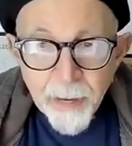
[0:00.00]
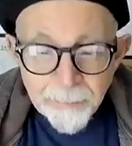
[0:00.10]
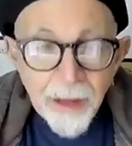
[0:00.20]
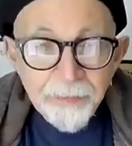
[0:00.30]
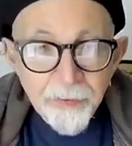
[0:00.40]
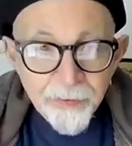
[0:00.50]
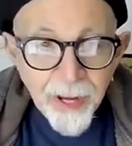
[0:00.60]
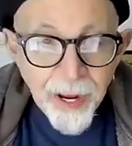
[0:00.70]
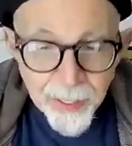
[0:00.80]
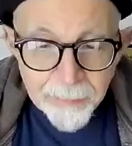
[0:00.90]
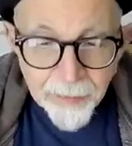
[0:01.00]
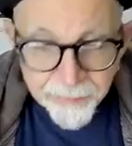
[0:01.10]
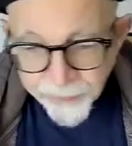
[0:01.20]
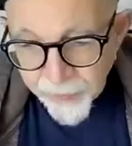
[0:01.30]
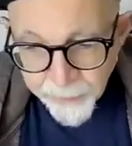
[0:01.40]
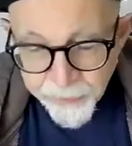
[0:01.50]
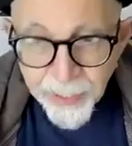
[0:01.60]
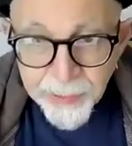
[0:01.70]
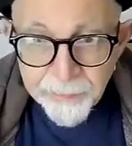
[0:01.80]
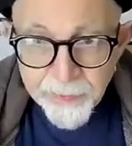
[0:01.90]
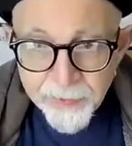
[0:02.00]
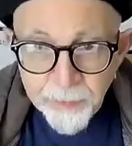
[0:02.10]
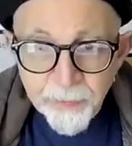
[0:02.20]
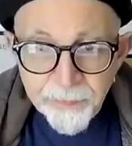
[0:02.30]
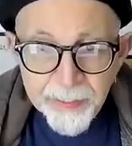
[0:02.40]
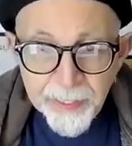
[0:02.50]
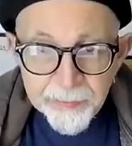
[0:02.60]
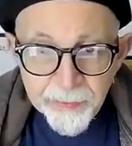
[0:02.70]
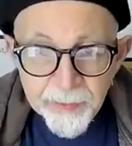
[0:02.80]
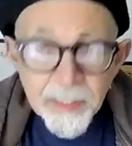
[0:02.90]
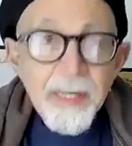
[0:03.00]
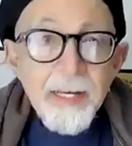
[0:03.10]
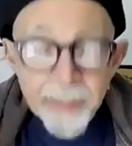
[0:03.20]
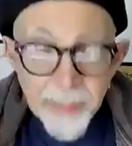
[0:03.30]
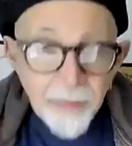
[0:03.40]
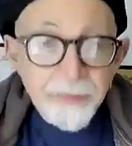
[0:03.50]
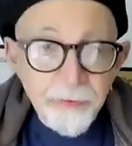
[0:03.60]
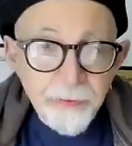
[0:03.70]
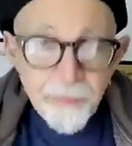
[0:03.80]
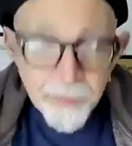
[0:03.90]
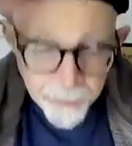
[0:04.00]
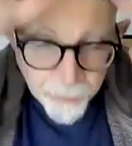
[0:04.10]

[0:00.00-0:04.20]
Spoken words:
about this guy, about this other side of this Edward Van Halen, not this,